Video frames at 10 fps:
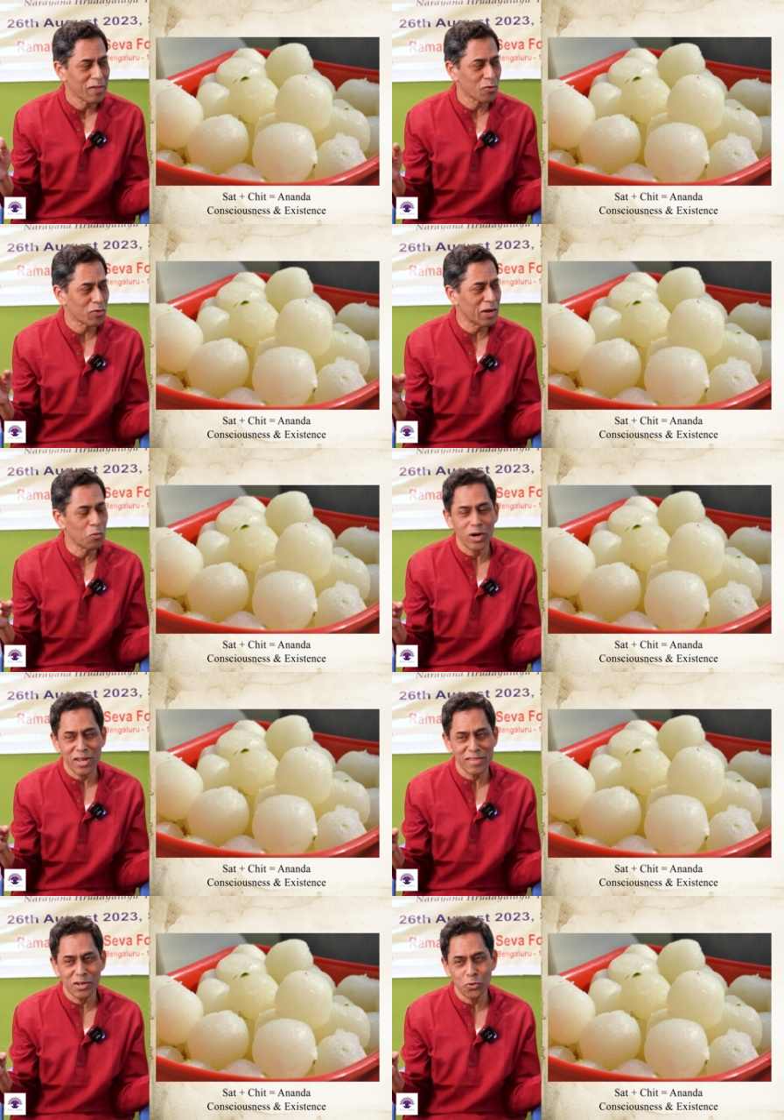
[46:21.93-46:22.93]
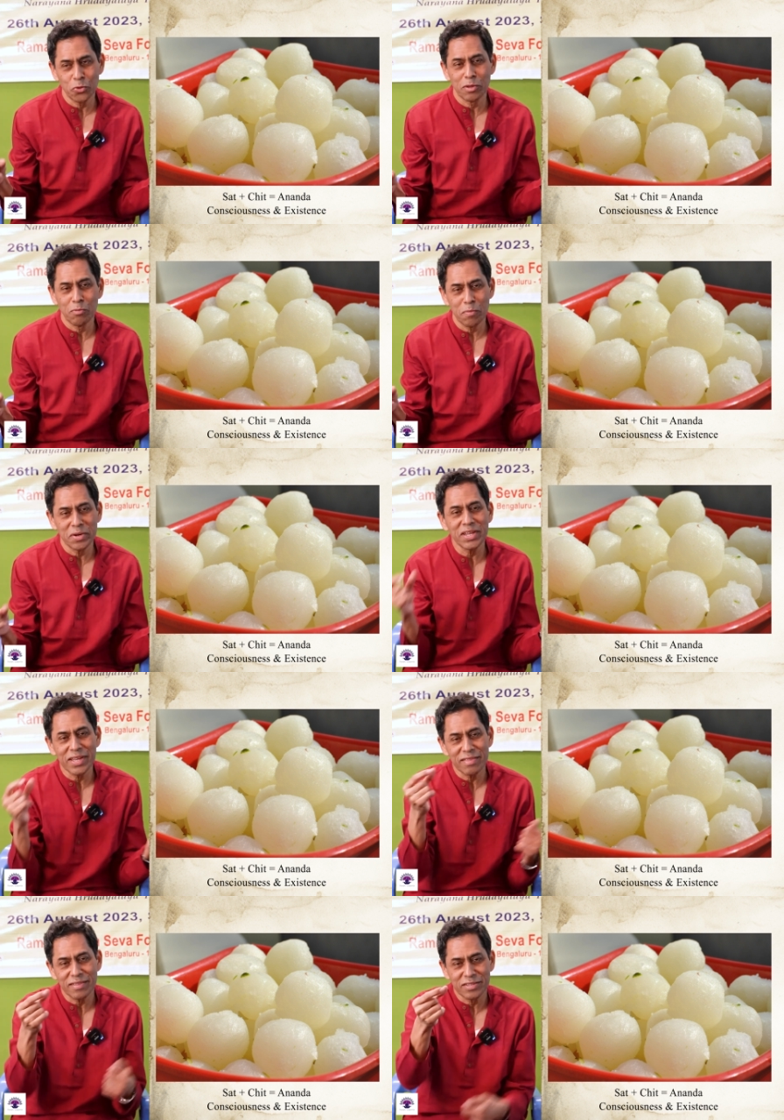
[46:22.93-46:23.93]
So then what does he do? The moment he
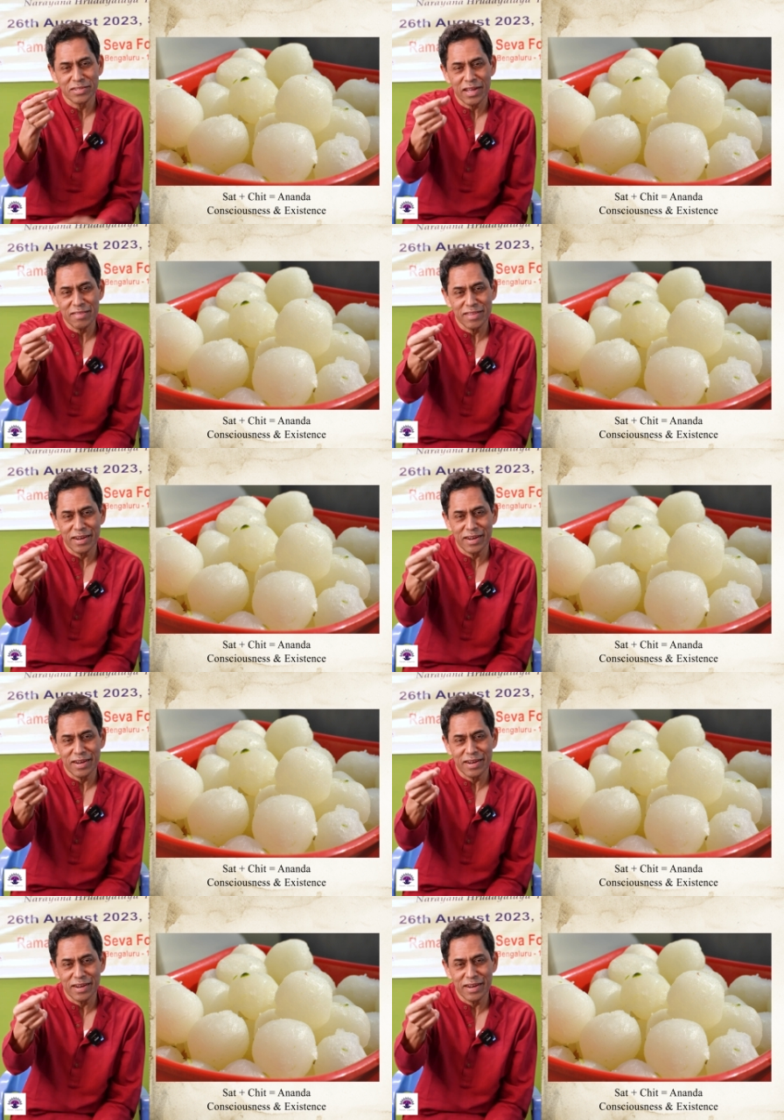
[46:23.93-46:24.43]
gets a chance,